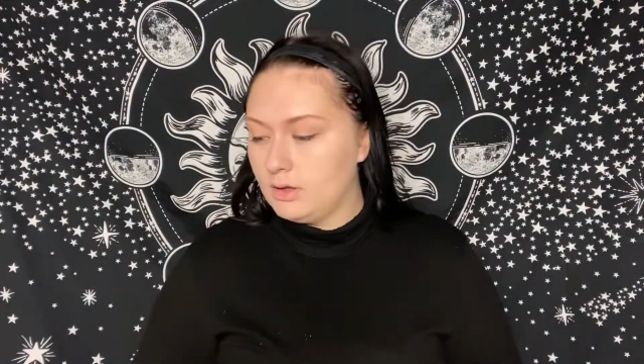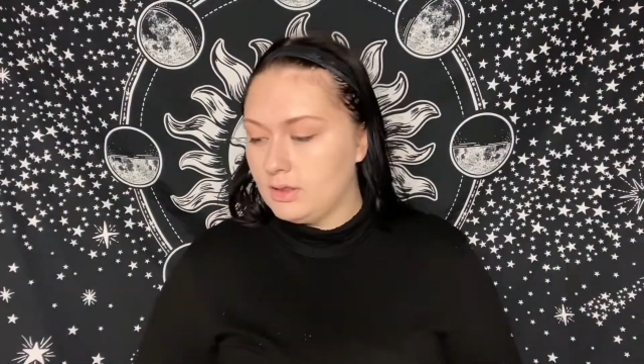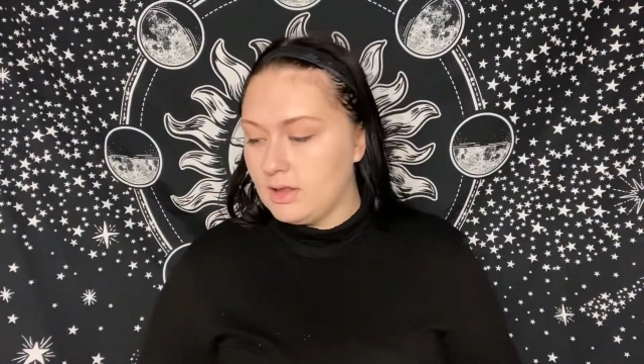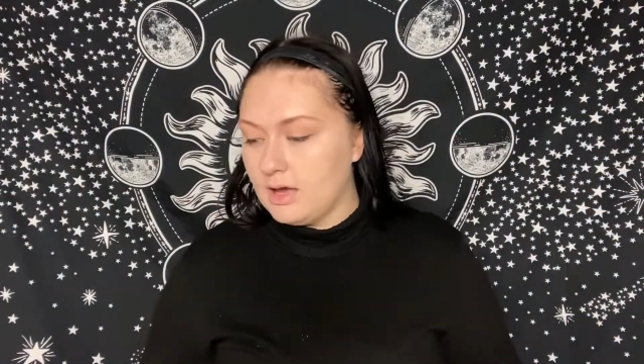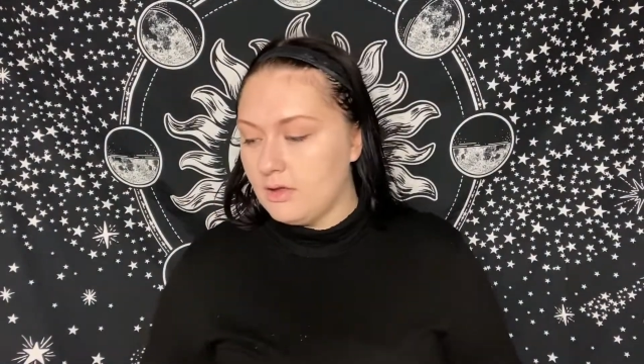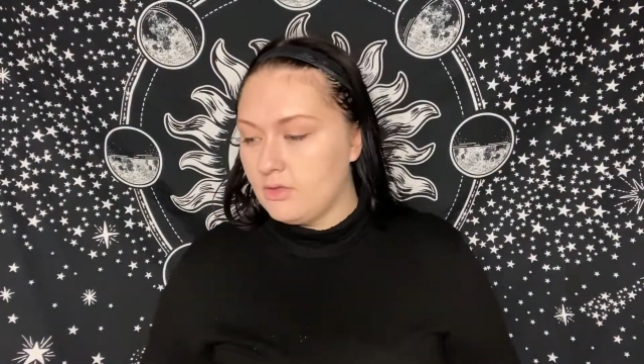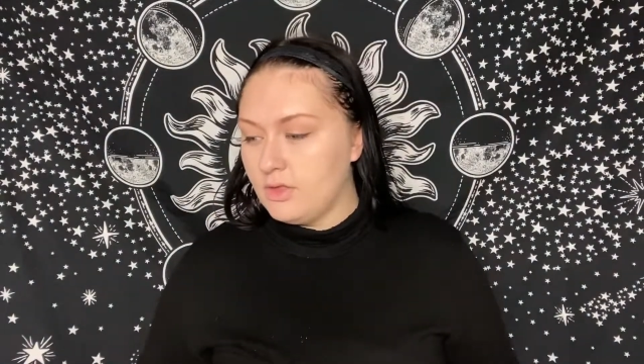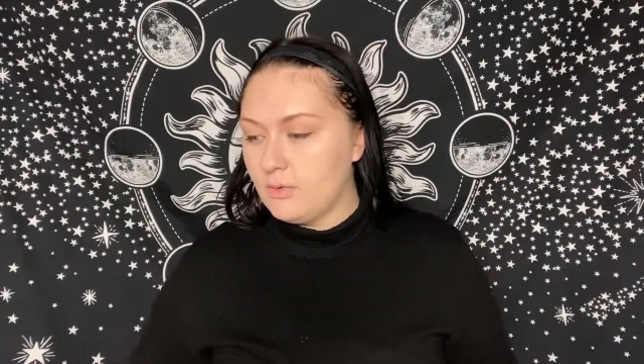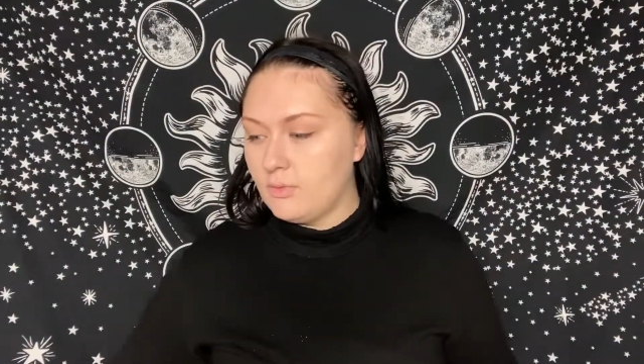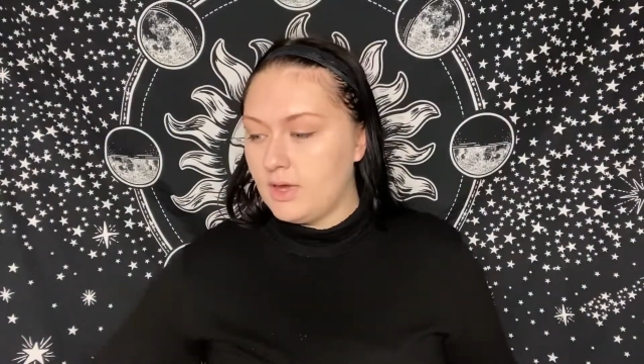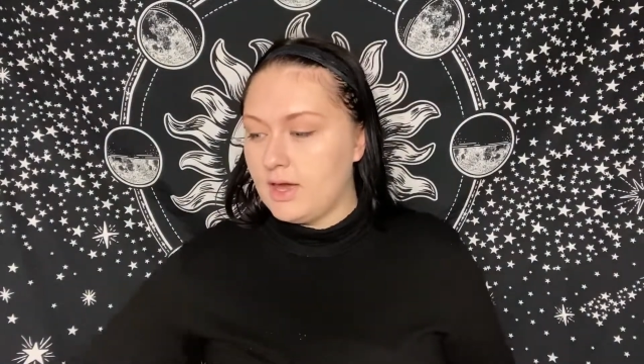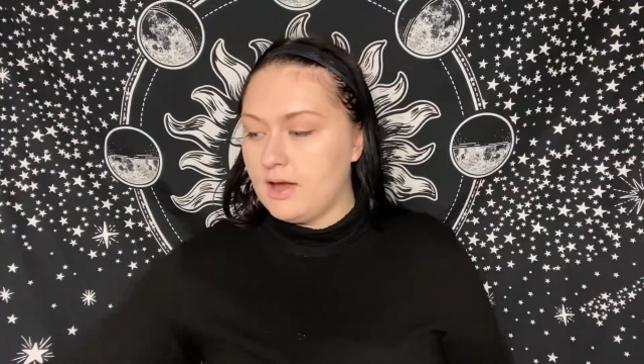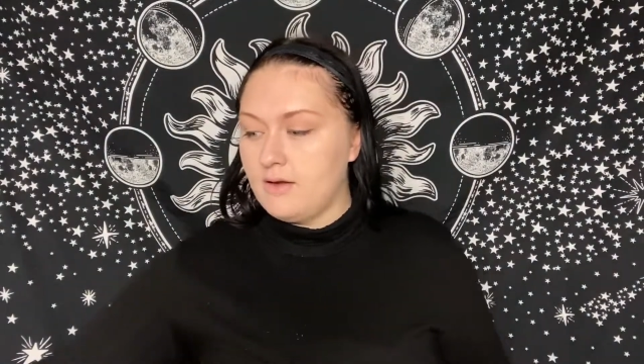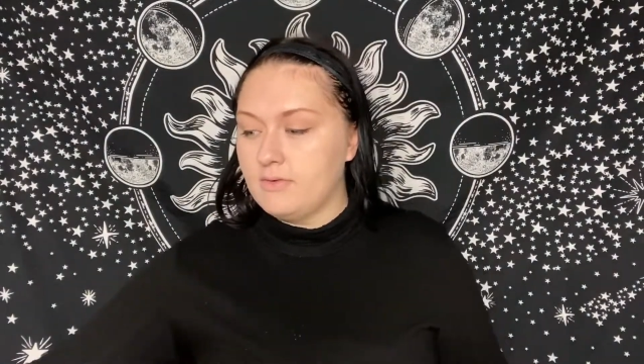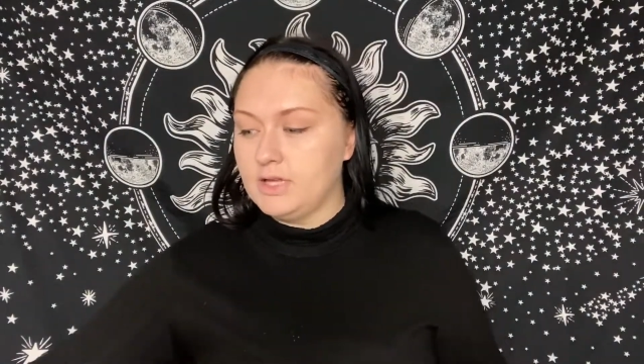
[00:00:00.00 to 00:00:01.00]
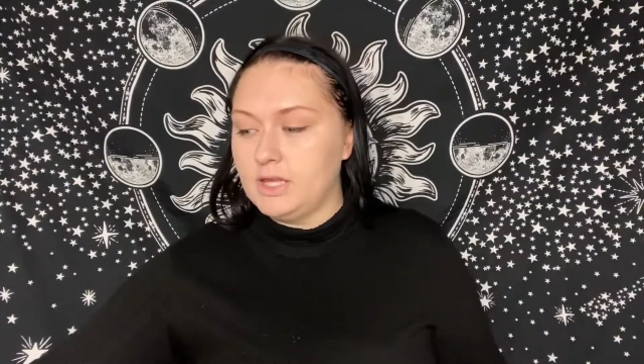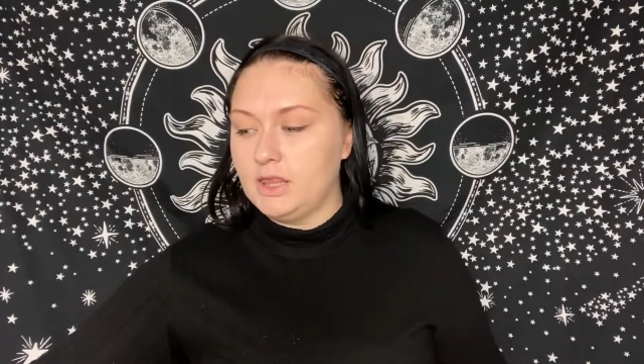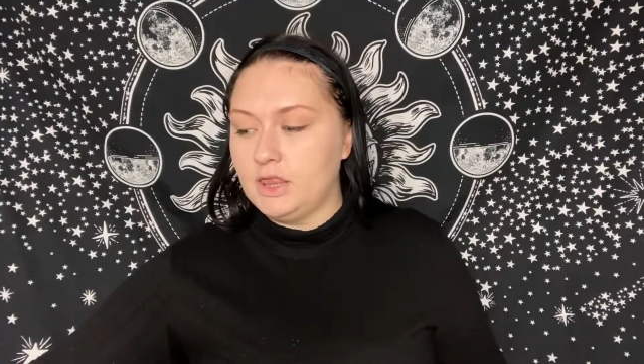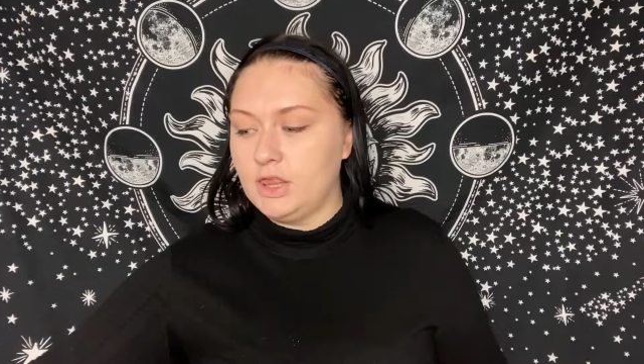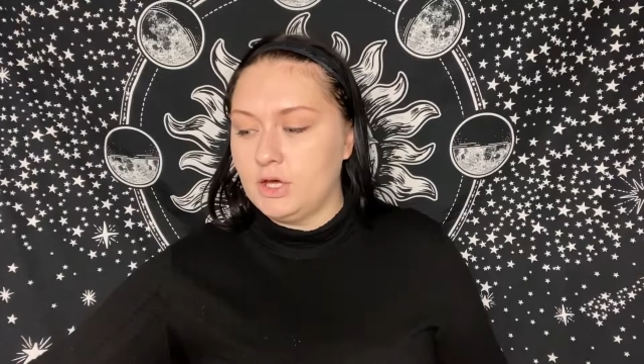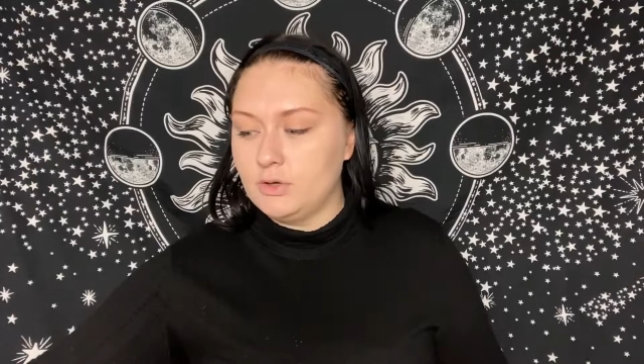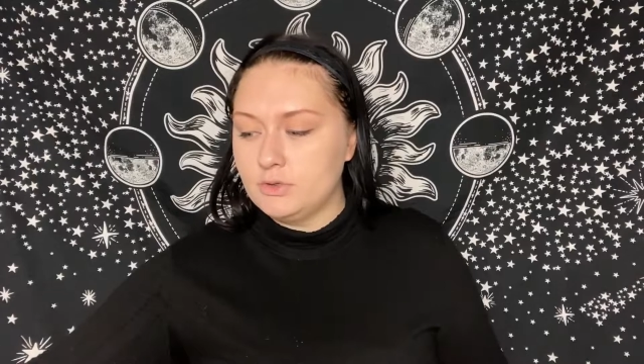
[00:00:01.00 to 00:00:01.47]
Now that we have
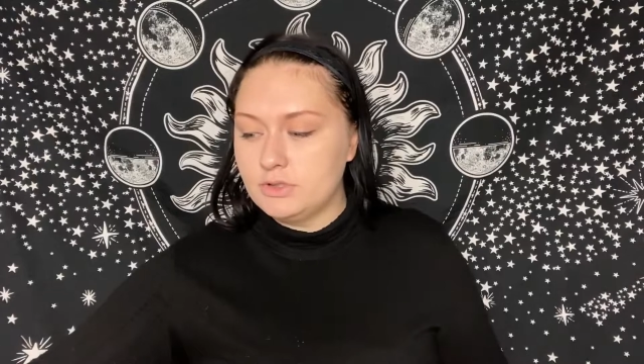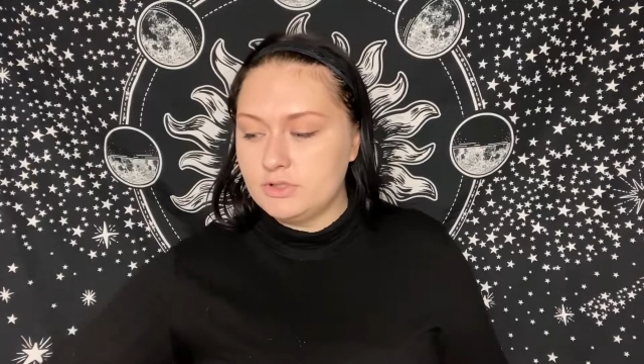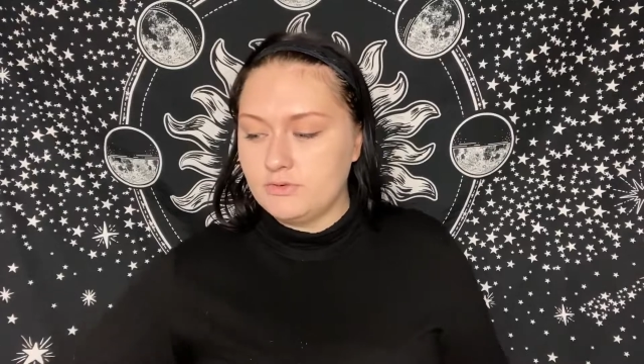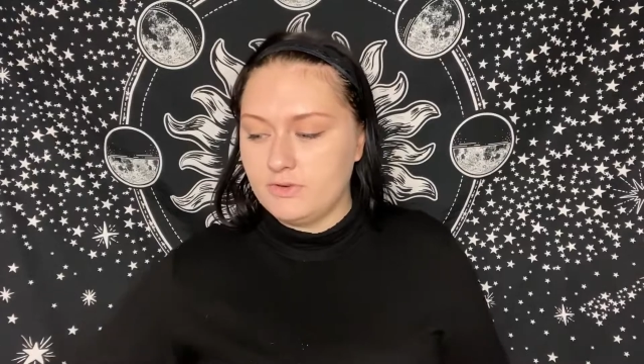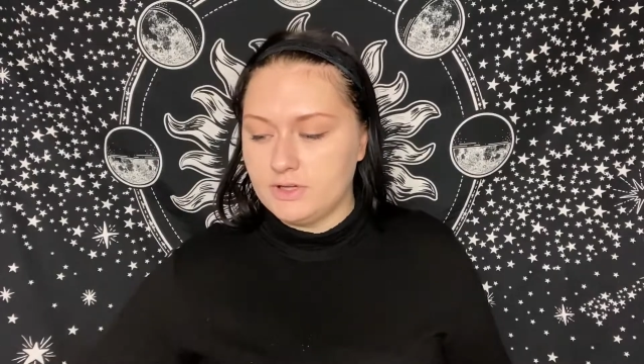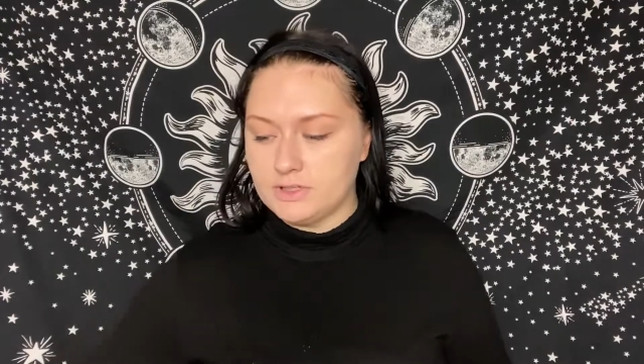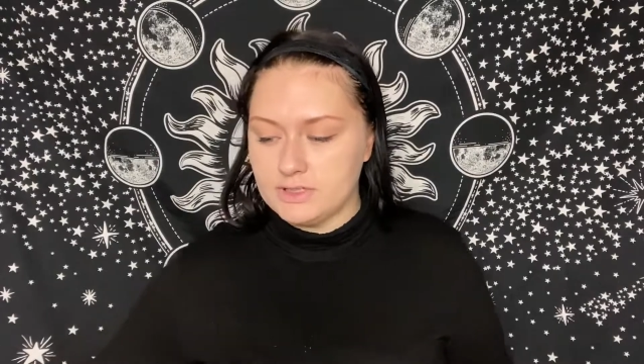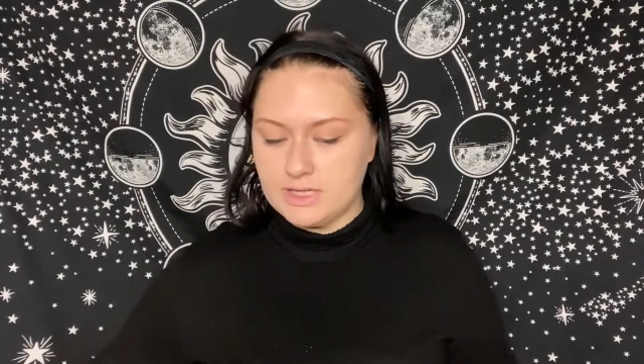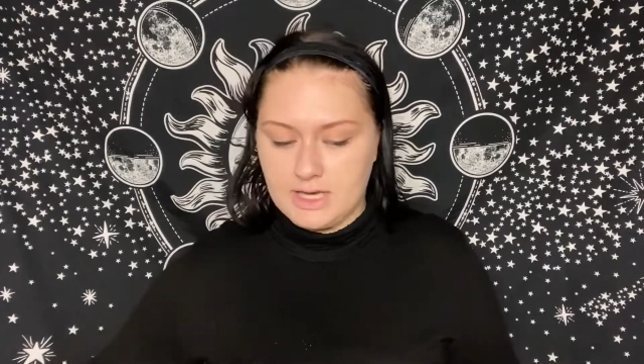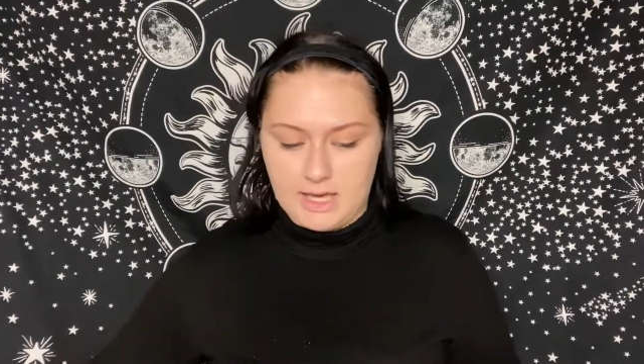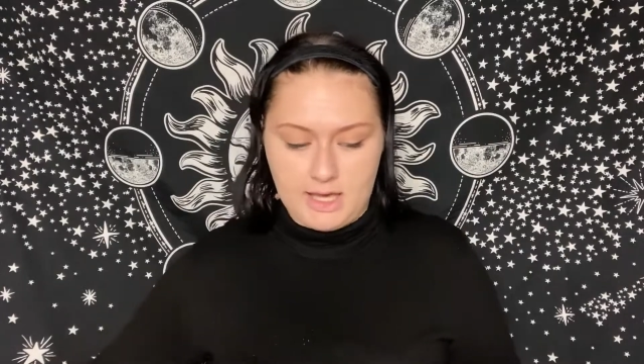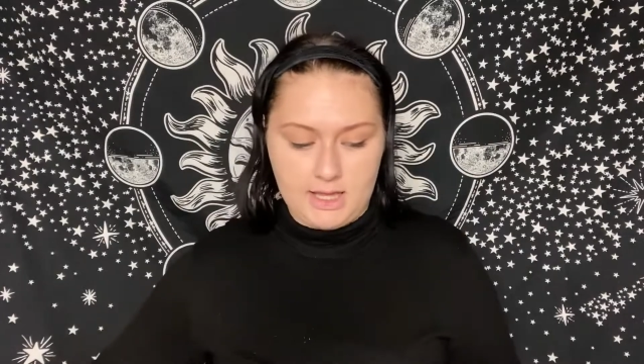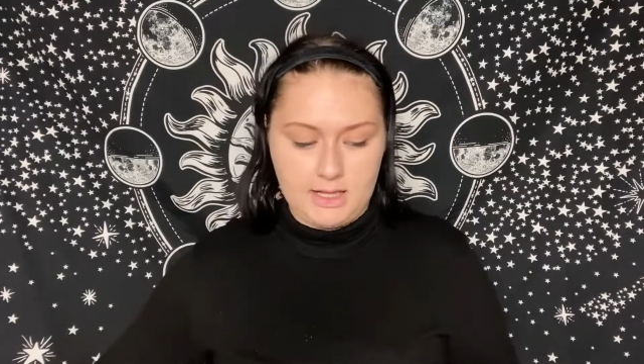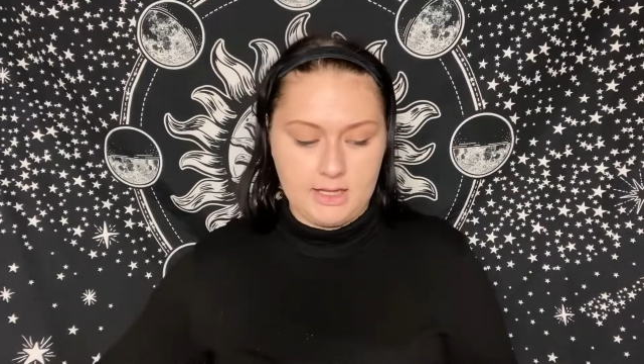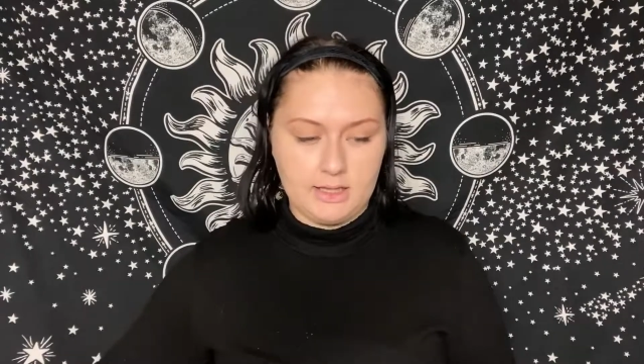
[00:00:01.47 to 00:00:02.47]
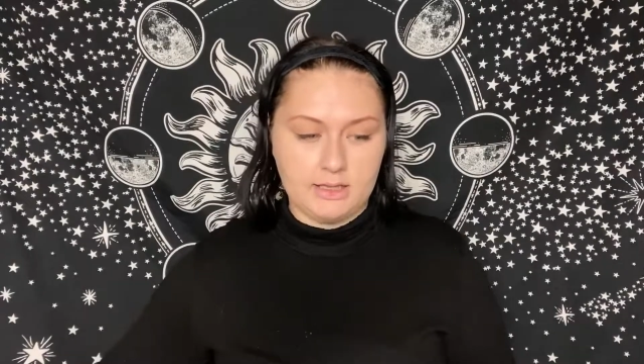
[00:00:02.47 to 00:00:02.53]
those filled in,